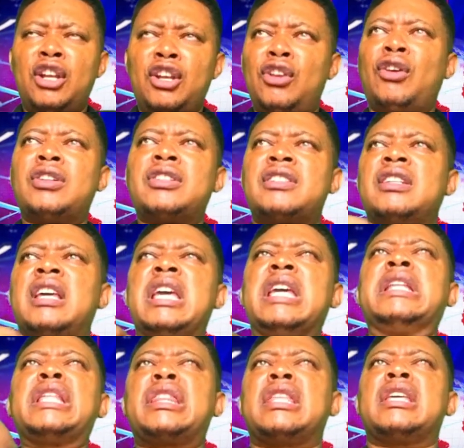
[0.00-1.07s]
not
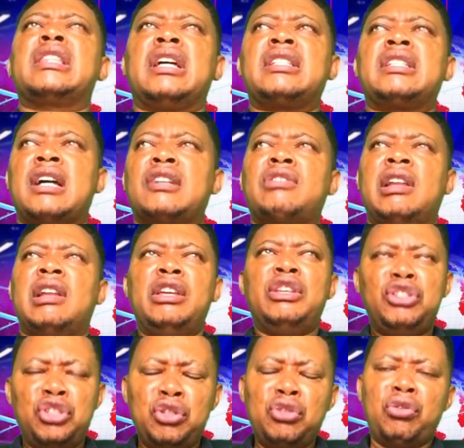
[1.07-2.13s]
anything that actually
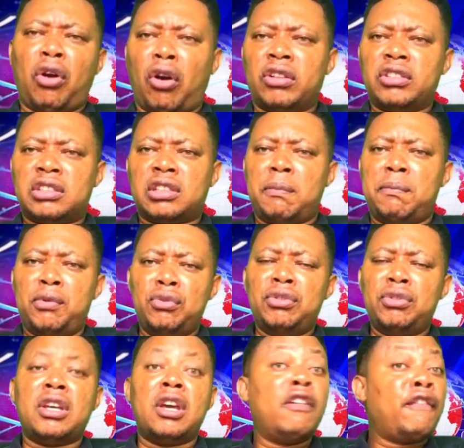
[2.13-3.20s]
you
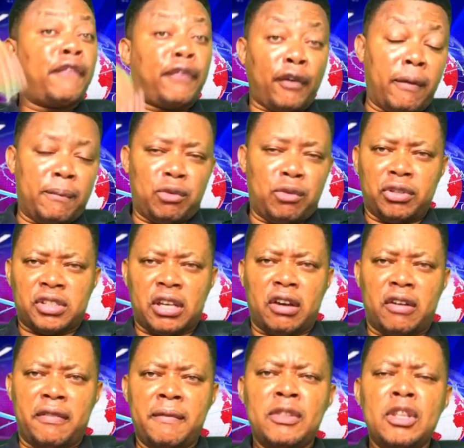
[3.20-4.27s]
contribute from
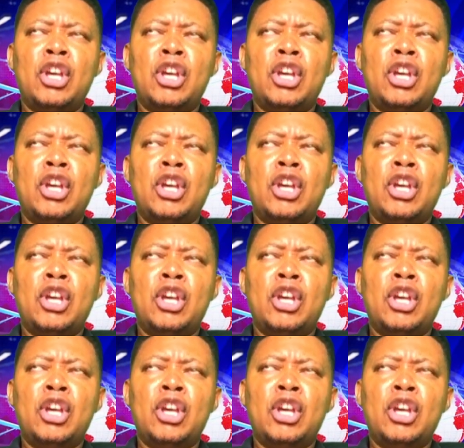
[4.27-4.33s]
yourself.